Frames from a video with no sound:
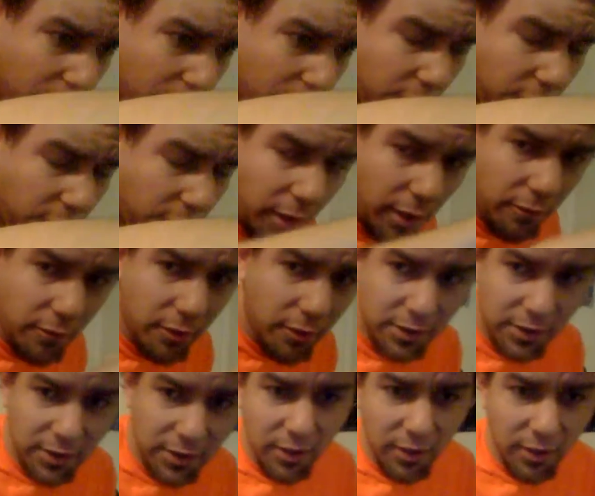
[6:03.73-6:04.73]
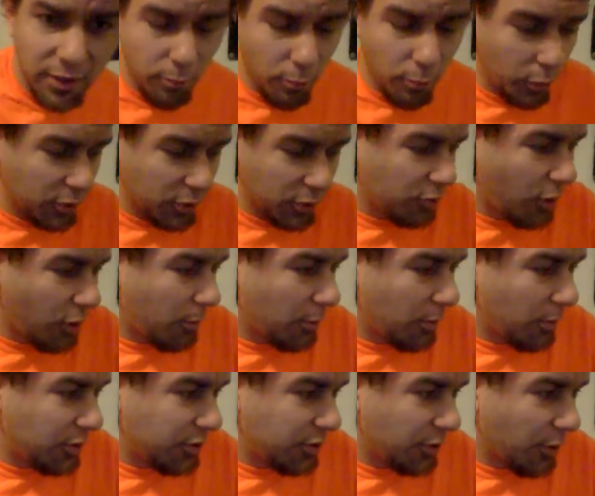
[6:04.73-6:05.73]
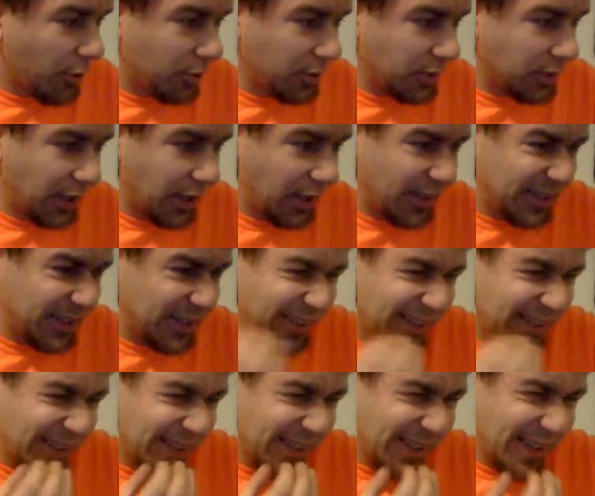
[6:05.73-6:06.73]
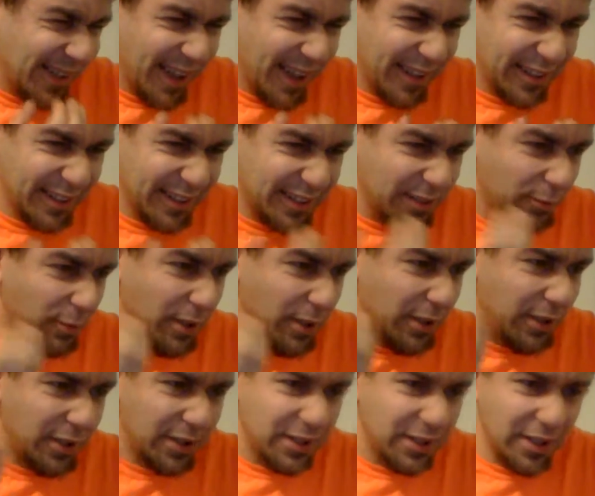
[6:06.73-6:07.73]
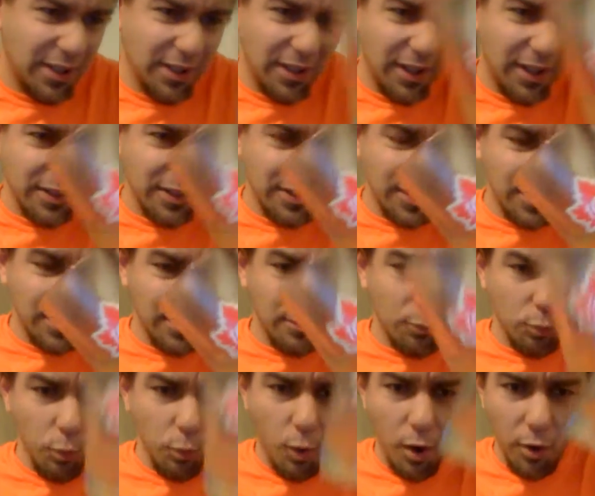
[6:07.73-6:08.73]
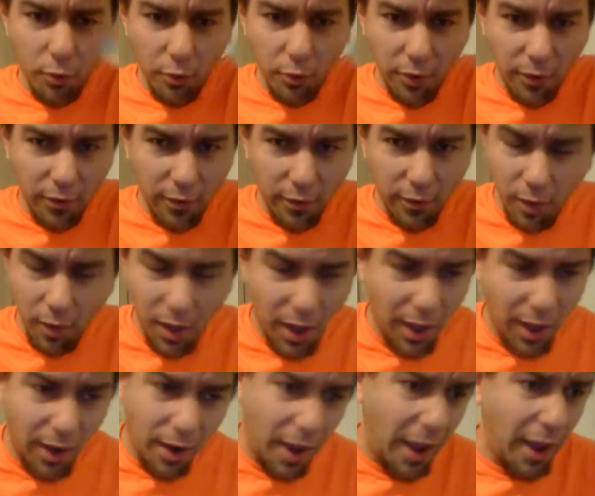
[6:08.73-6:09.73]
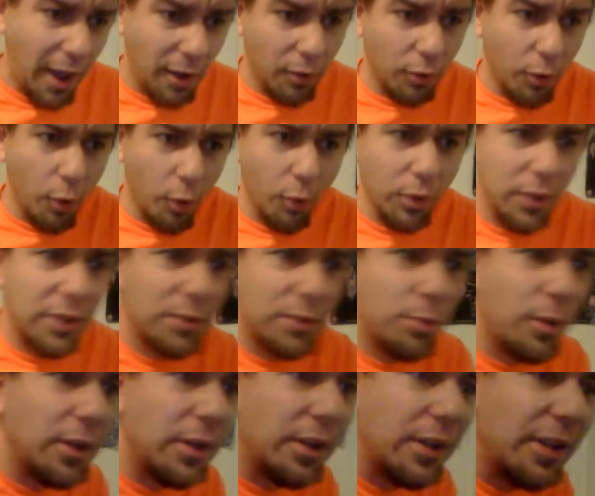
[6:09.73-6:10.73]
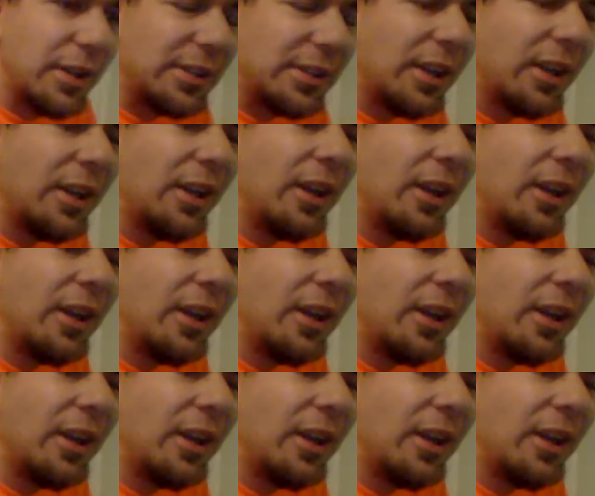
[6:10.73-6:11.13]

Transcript: but the flavors, more strawberry shows, I guess, and the sweetness, and that it's like a watery thing. I don't know. It is what it is.